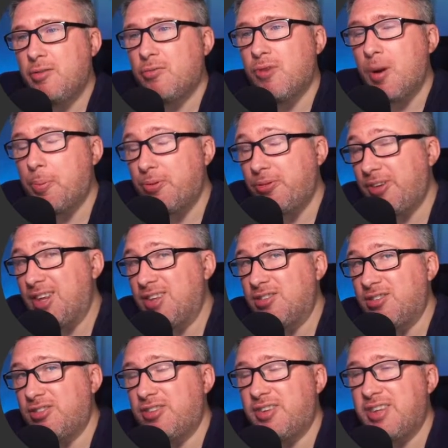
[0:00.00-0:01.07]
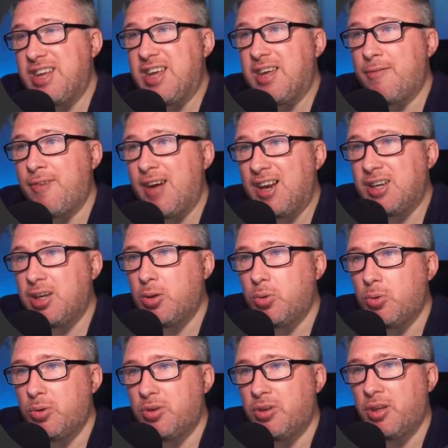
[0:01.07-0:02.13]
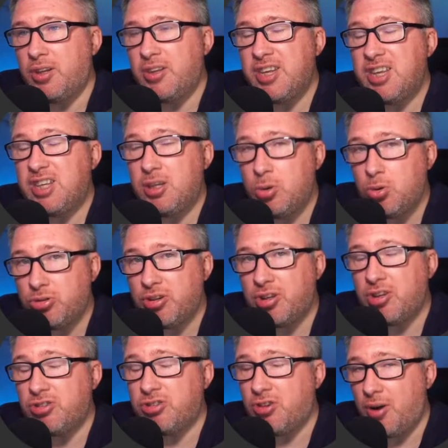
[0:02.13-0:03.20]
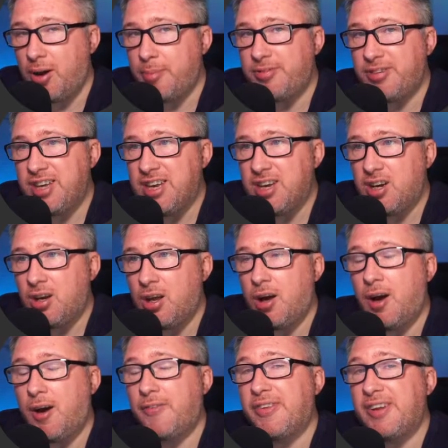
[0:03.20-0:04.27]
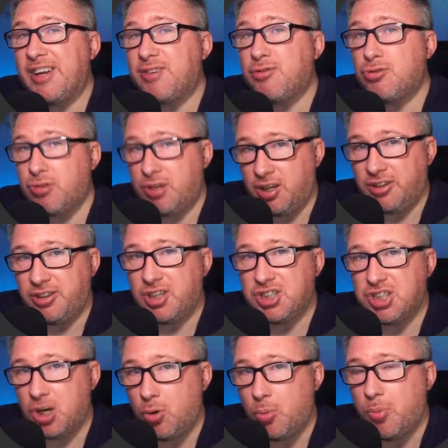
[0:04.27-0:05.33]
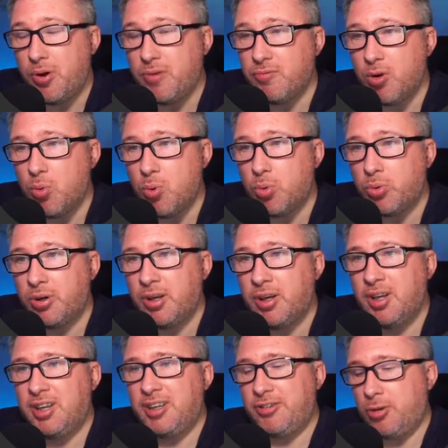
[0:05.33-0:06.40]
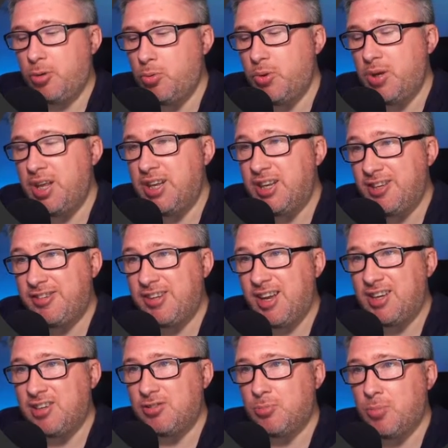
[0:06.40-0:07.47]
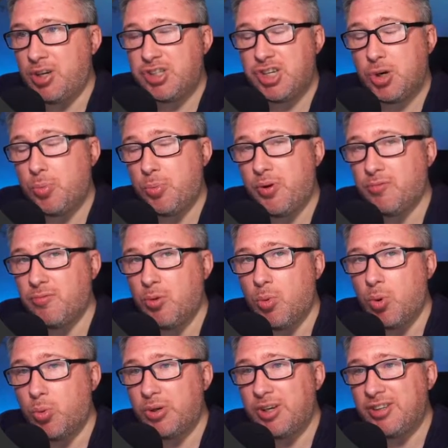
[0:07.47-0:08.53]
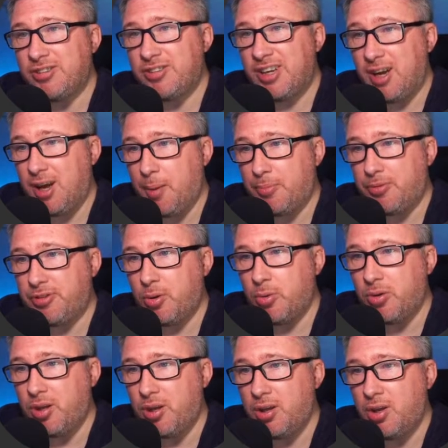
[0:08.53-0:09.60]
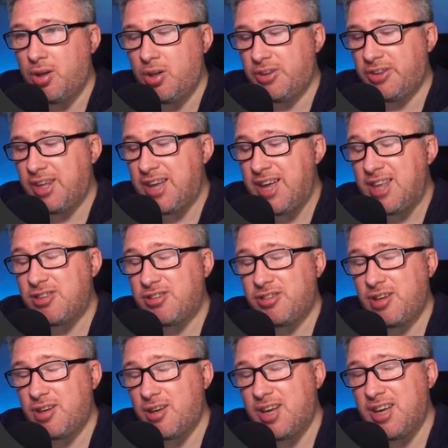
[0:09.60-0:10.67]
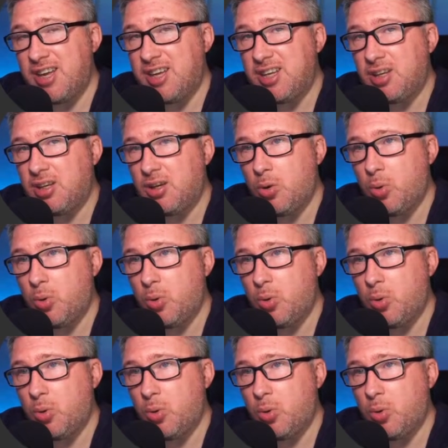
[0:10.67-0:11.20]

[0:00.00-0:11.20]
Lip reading: represents the value that the user has typed in after they triggered the channel point reward. So in this case, my channel point reward is set up so that they enter a